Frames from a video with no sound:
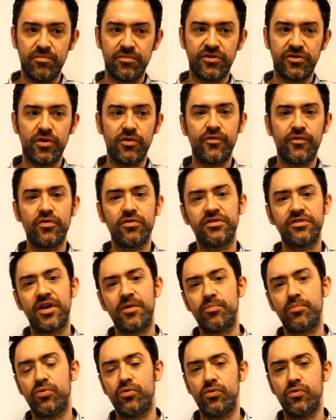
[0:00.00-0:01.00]
So for
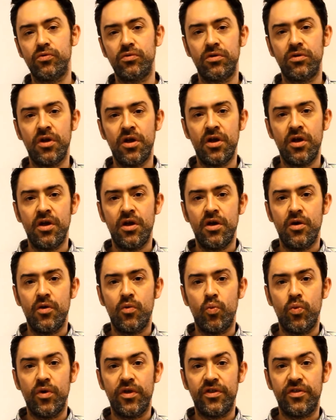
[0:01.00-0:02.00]
example,
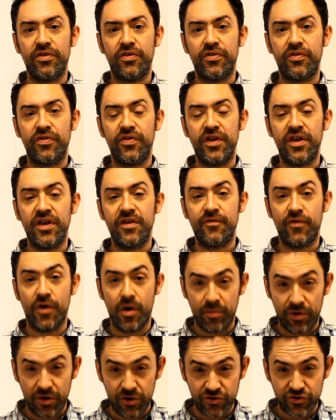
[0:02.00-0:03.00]
with the
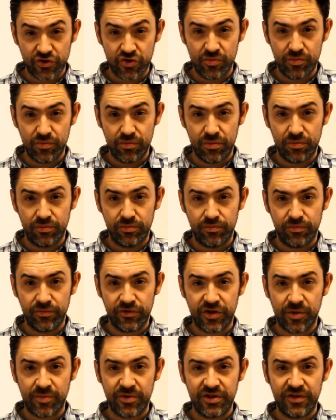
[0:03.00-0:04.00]
pharmacological
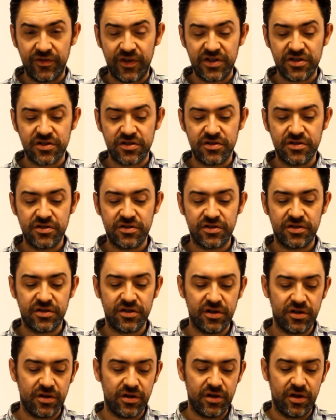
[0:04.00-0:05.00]

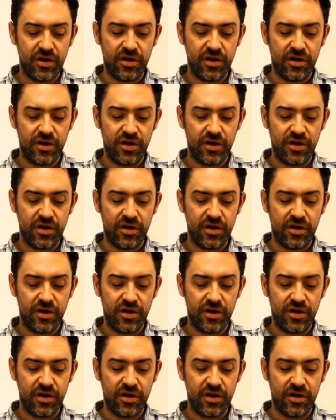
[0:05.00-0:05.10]
sub-interventions,